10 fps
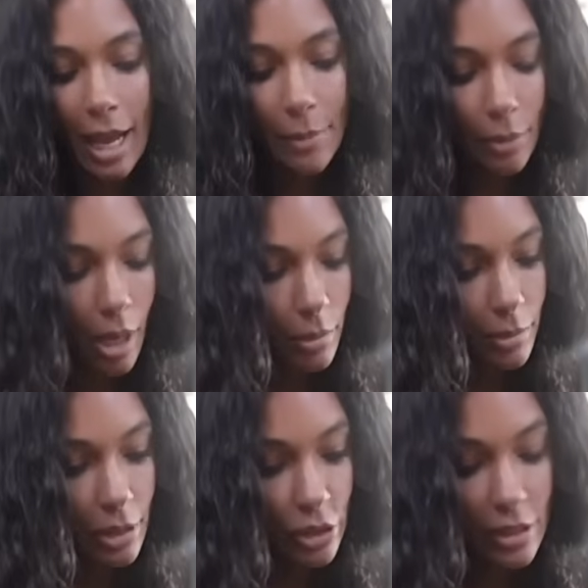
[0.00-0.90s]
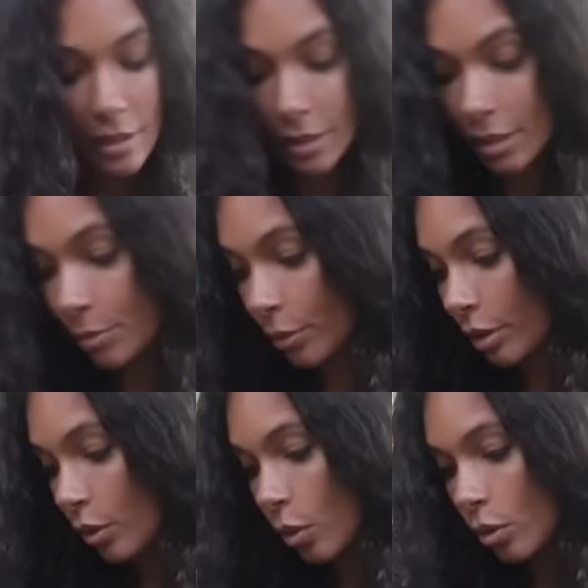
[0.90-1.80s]
I probably just sleep
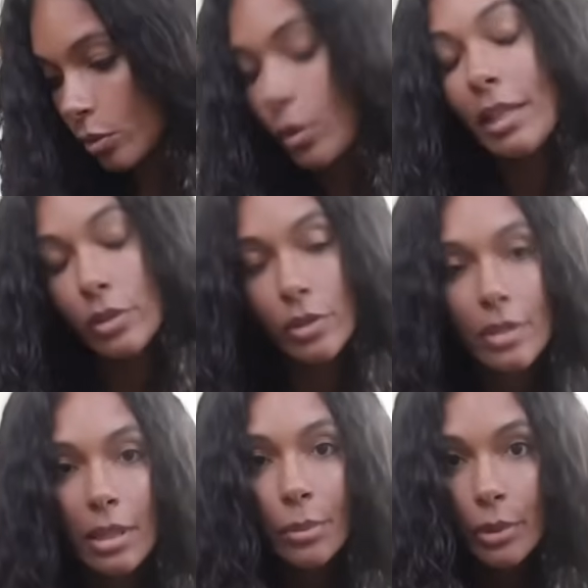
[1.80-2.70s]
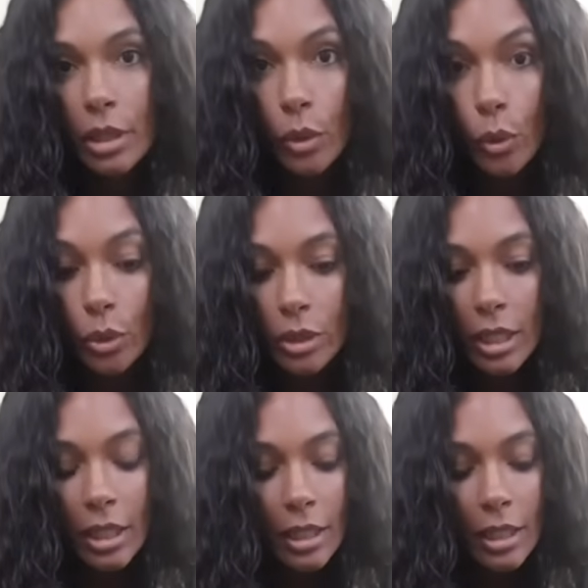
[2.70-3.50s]
really cold. Well, I do sleep really cold.